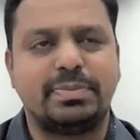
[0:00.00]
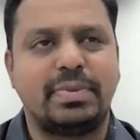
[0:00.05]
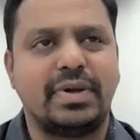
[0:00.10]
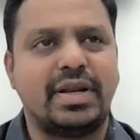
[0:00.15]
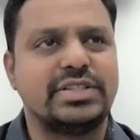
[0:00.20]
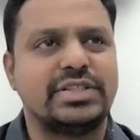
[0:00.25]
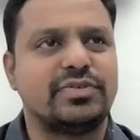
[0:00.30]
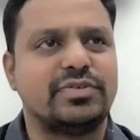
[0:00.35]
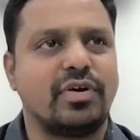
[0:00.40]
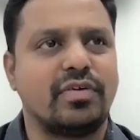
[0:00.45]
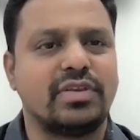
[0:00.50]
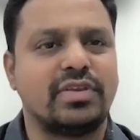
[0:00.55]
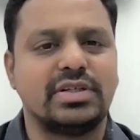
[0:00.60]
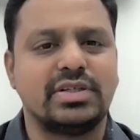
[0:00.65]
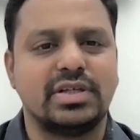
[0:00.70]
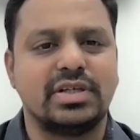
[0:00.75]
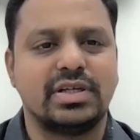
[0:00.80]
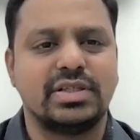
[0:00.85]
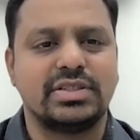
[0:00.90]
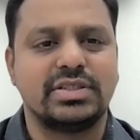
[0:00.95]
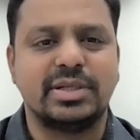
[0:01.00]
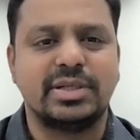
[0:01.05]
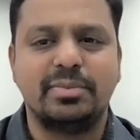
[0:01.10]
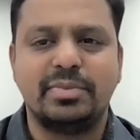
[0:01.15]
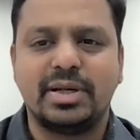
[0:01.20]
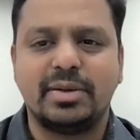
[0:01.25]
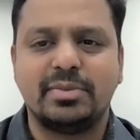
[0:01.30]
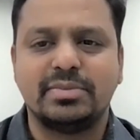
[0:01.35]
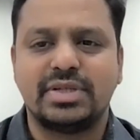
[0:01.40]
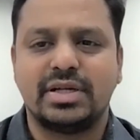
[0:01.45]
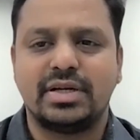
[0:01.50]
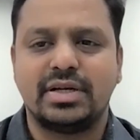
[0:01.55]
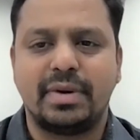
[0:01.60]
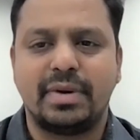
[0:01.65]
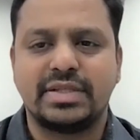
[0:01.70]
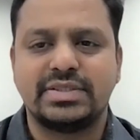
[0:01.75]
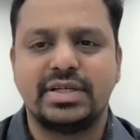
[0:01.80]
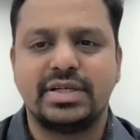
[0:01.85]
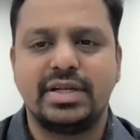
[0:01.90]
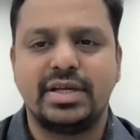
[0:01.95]
pain is one of the symptoms that
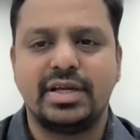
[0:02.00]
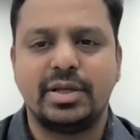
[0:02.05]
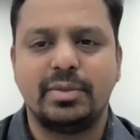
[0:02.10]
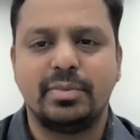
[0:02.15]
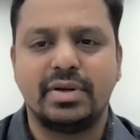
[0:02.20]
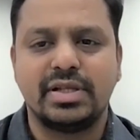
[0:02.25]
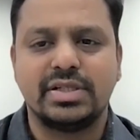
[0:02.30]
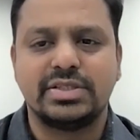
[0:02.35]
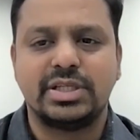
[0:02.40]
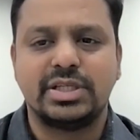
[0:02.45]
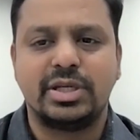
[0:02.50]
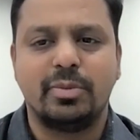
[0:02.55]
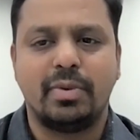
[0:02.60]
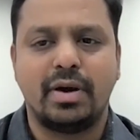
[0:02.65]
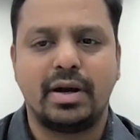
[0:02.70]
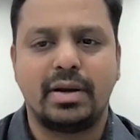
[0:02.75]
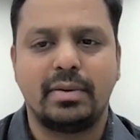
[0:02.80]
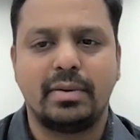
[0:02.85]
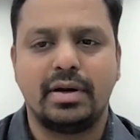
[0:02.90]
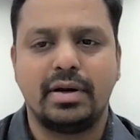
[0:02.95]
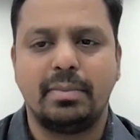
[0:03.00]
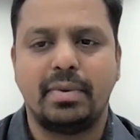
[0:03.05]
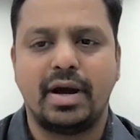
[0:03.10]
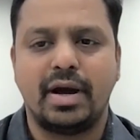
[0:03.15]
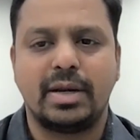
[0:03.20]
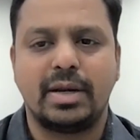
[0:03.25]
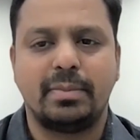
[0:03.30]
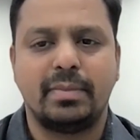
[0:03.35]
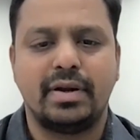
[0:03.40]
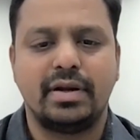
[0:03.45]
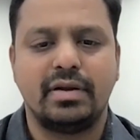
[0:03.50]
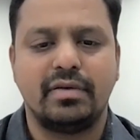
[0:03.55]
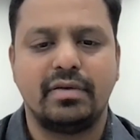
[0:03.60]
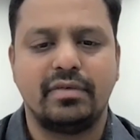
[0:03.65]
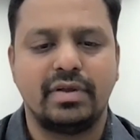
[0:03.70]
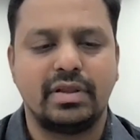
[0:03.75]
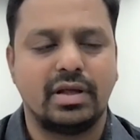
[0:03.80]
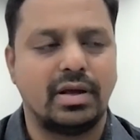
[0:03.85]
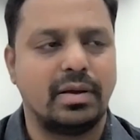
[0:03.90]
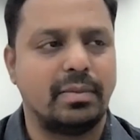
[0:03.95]
presenting emergency
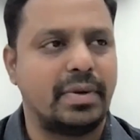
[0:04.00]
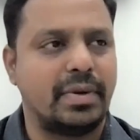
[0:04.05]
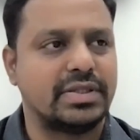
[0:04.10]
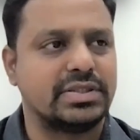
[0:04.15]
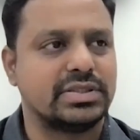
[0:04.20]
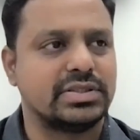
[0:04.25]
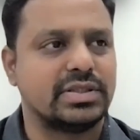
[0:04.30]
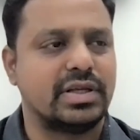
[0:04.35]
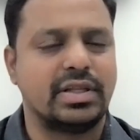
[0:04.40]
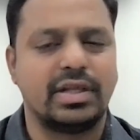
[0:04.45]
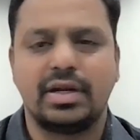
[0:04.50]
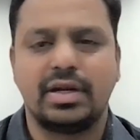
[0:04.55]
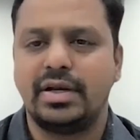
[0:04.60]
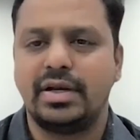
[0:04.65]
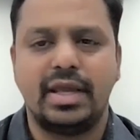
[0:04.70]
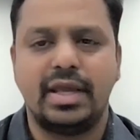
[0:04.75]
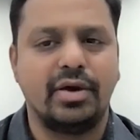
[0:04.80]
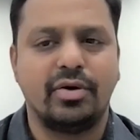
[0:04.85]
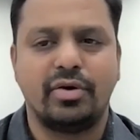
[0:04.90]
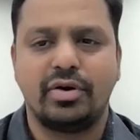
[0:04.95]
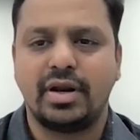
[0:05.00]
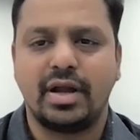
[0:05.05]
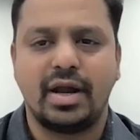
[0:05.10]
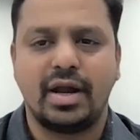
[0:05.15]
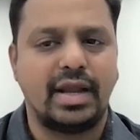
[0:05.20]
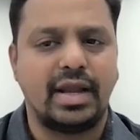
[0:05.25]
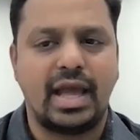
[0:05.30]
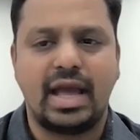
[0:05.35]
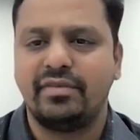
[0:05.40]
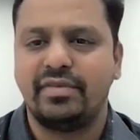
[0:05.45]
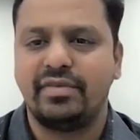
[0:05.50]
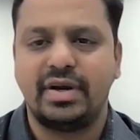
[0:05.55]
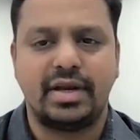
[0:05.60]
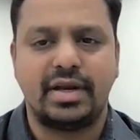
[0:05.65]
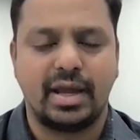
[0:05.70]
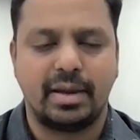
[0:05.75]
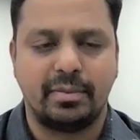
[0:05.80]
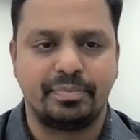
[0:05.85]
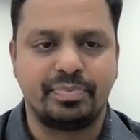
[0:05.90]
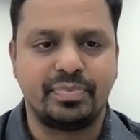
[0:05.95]
department patients in a day or night every
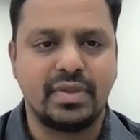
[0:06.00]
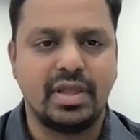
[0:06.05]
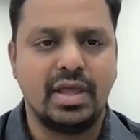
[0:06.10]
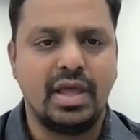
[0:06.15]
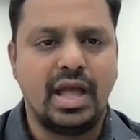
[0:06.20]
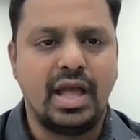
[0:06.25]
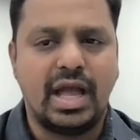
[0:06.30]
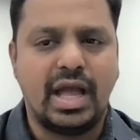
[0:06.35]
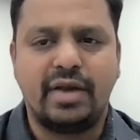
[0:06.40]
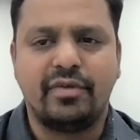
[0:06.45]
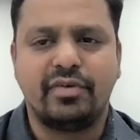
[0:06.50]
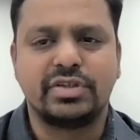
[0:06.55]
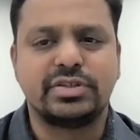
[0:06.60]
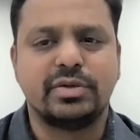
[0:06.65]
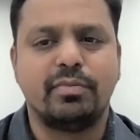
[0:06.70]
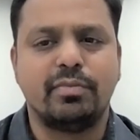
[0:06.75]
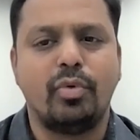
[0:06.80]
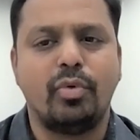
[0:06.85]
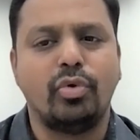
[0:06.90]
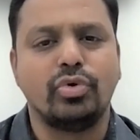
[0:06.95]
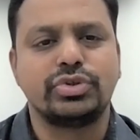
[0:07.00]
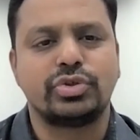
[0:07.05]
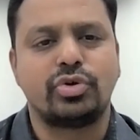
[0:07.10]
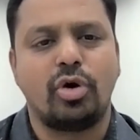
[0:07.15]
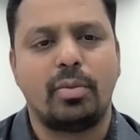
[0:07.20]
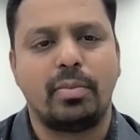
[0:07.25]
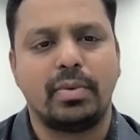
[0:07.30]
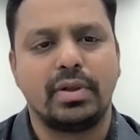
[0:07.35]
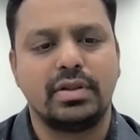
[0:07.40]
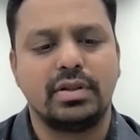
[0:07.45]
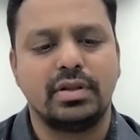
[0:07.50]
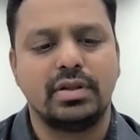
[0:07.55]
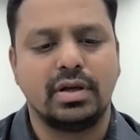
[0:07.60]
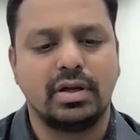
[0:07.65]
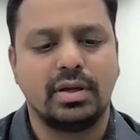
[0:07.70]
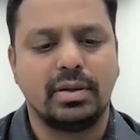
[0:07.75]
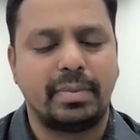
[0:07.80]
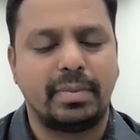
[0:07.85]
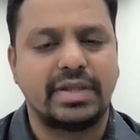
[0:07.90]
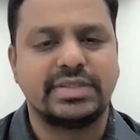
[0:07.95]
time. And it was the most common
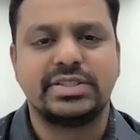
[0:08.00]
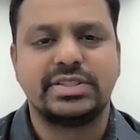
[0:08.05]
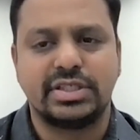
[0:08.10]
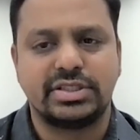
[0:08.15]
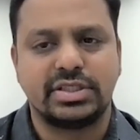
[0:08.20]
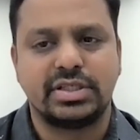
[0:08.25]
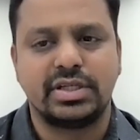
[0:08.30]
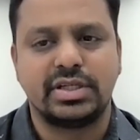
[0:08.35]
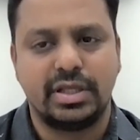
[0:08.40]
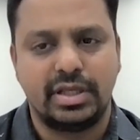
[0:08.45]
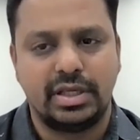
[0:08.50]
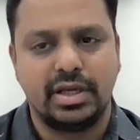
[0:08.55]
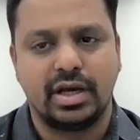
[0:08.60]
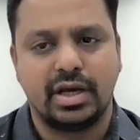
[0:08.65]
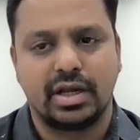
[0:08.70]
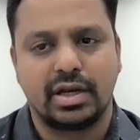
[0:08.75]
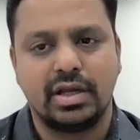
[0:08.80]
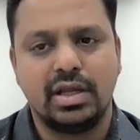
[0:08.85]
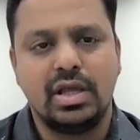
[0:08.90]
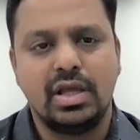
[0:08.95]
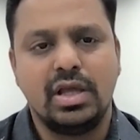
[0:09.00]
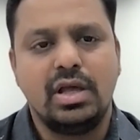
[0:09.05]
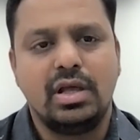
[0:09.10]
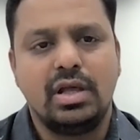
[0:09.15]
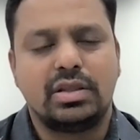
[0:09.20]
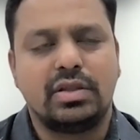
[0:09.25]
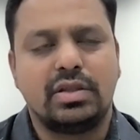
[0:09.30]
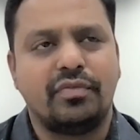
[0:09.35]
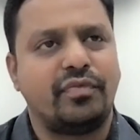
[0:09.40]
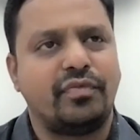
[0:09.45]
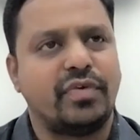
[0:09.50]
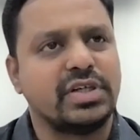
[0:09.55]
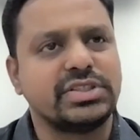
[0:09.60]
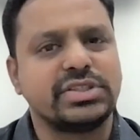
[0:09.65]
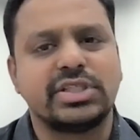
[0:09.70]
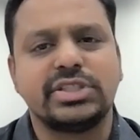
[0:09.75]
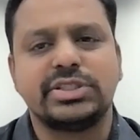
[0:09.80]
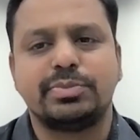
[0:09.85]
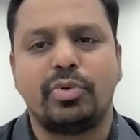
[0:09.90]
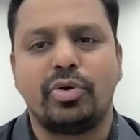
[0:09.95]
presentation in ER. The
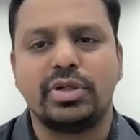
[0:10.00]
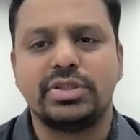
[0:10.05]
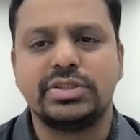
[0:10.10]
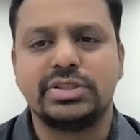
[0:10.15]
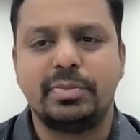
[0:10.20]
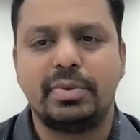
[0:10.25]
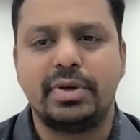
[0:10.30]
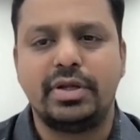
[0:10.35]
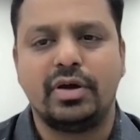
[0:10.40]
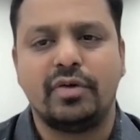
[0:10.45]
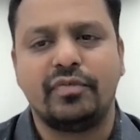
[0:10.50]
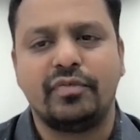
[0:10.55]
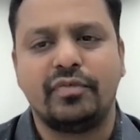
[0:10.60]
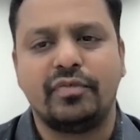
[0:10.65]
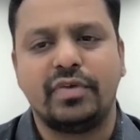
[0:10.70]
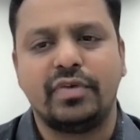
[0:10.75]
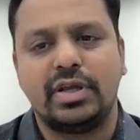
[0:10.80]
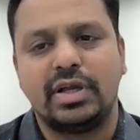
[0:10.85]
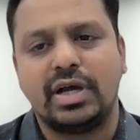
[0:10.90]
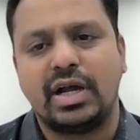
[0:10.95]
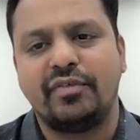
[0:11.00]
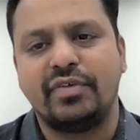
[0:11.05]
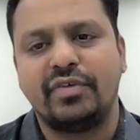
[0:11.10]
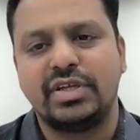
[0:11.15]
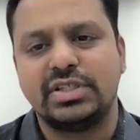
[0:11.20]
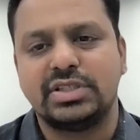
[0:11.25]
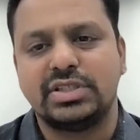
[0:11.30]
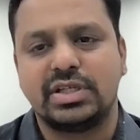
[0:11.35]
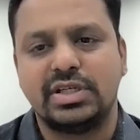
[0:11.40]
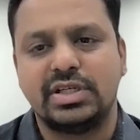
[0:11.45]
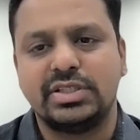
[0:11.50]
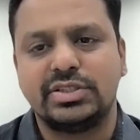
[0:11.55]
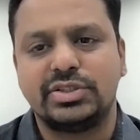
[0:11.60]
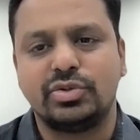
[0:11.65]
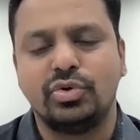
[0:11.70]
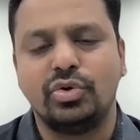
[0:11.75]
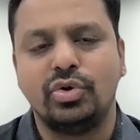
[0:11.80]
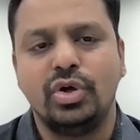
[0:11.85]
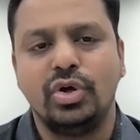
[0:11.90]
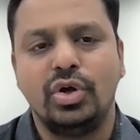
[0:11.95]
first responsibility of ER physician is
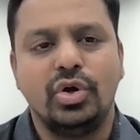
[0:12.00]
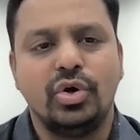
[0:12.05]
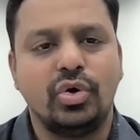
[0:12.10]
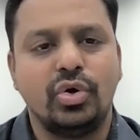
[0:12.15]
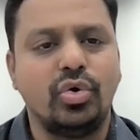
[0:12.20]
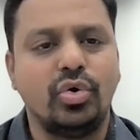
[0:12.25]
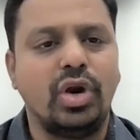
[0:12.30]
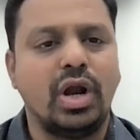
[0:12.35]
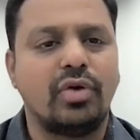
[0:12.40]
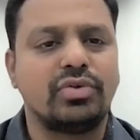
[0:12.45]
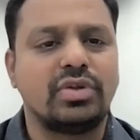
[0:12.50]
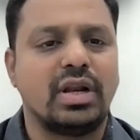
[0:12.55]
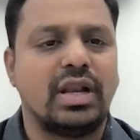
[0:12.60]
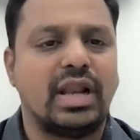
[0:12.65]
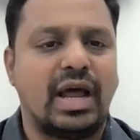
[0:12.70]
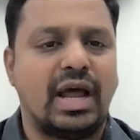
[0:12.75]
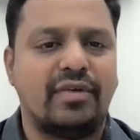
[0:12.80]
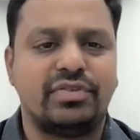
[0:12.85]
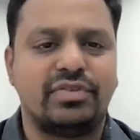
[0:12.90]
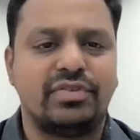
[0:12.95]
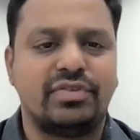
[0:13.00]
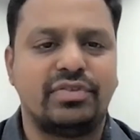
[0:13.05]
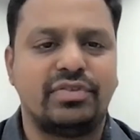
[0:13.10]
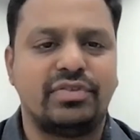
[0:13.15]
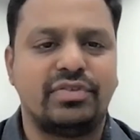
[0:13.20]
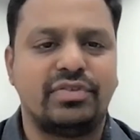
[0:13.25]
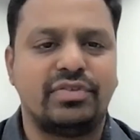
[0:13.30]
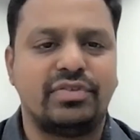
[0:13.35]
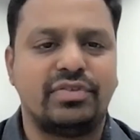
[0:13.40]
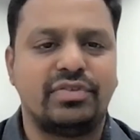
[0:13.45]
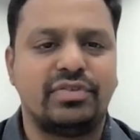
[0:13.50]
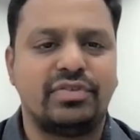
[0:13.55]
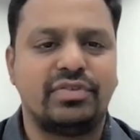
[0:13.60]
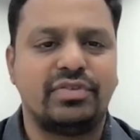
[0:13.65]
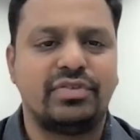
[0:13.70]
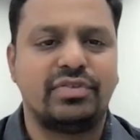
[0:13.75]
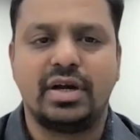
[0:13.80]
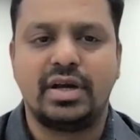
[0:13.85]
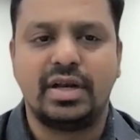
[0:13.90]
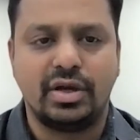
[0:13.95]
to rule out the
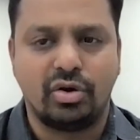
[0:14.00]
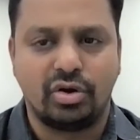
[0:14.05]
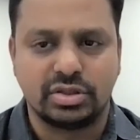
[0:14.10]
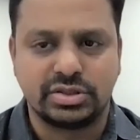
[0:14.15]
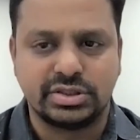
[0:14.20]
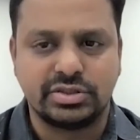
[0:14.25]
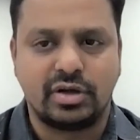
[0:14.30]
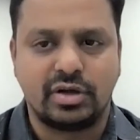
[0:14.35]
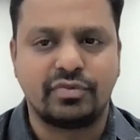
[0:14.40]
life-threatening causes